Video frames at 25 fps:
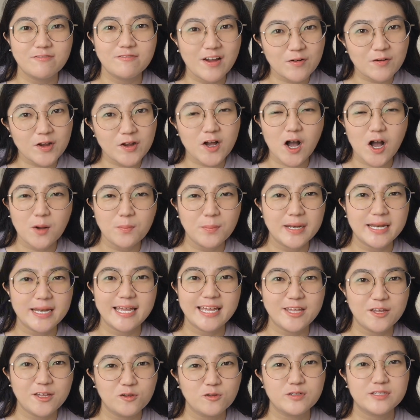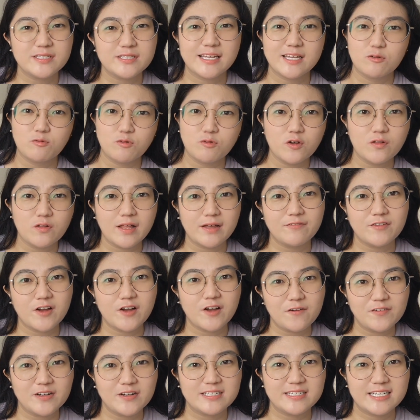very commonly used in real-life
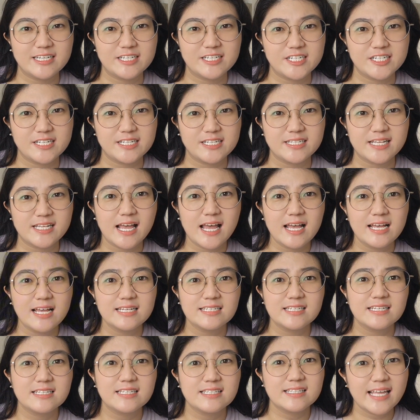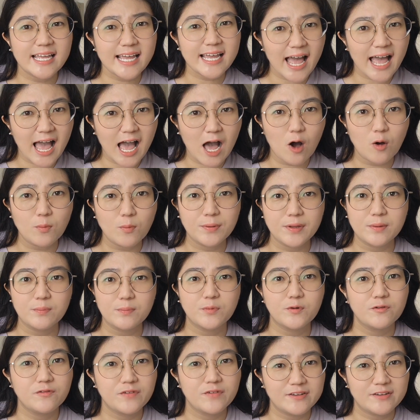conversations, since they can help
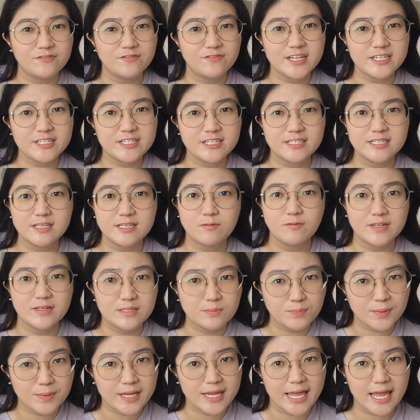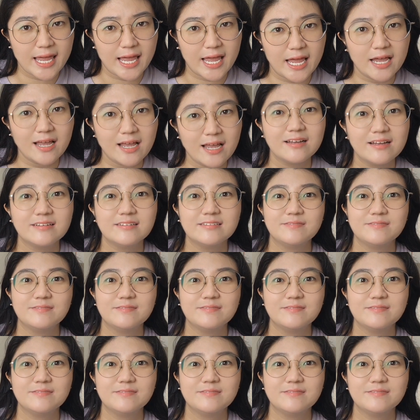improve efficiency when speaking.